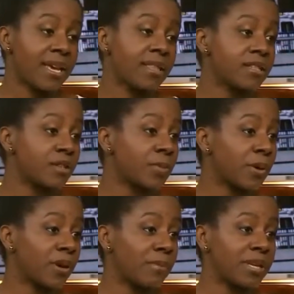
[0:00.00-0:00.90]
This is a
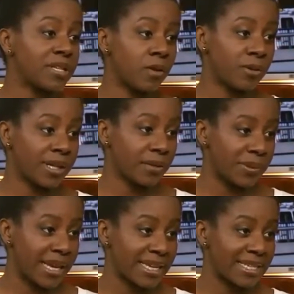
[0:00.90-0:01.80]
program that's only in
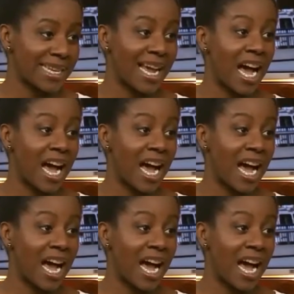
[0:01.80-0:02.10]
place in